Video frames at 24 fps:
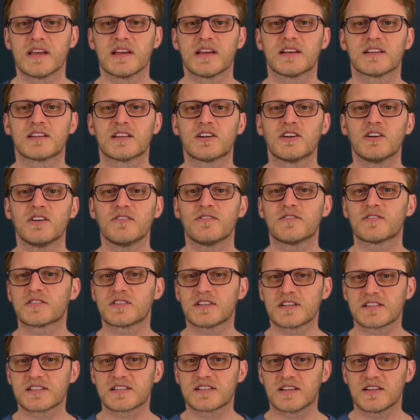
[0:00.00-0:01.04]
The goal for
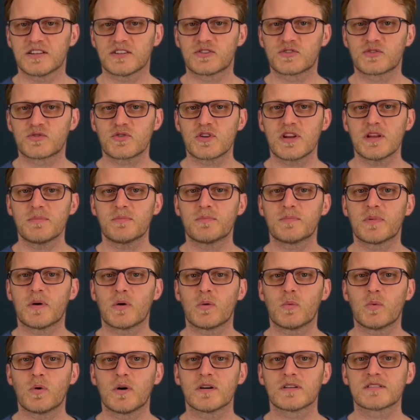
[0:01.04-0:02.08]
this trip
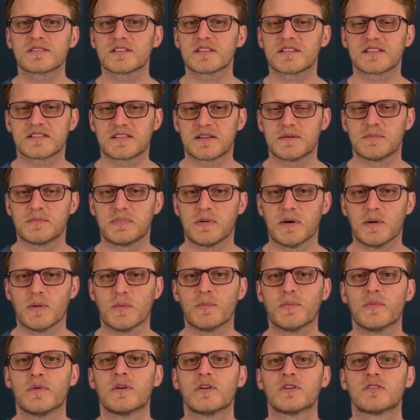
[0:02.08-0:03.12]
was simple:
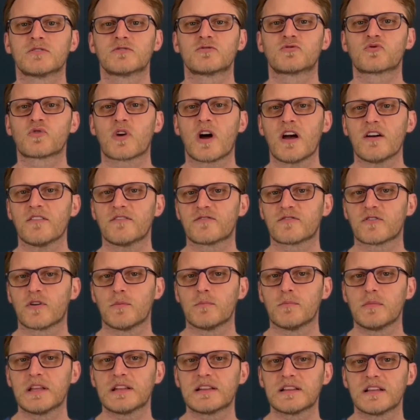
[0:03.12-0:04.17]
drive
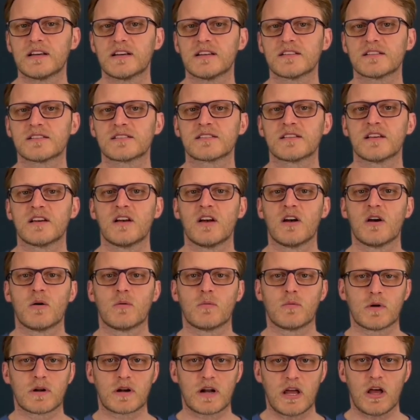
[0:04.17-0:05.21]
from Midlands,
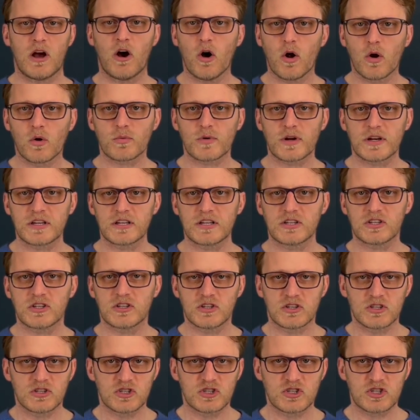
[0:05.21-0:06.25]
where I already
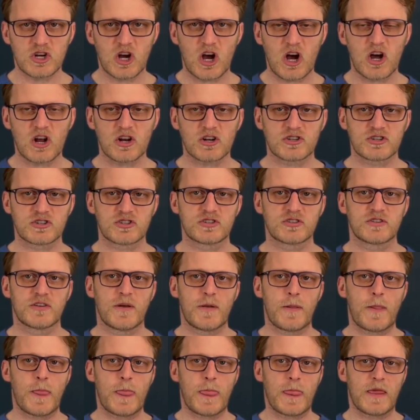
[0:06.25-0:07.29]
charged
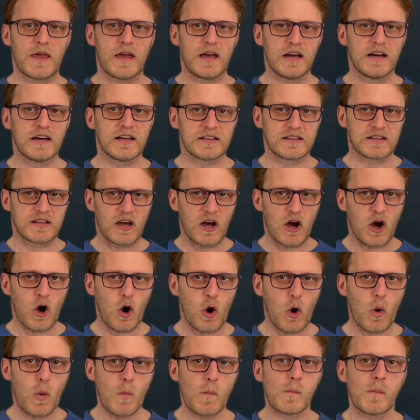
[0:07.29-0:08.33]
at
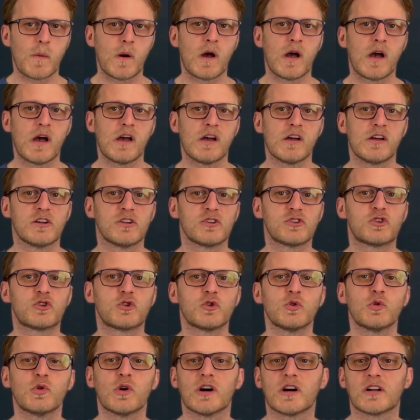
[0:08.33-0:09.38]
home,
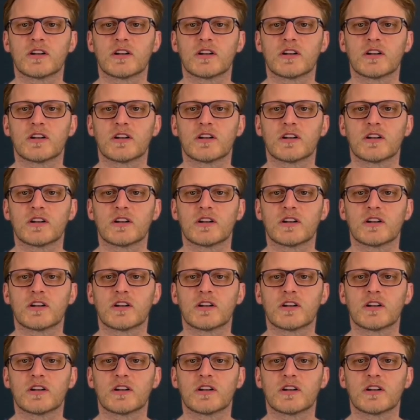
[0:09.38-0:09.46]
to an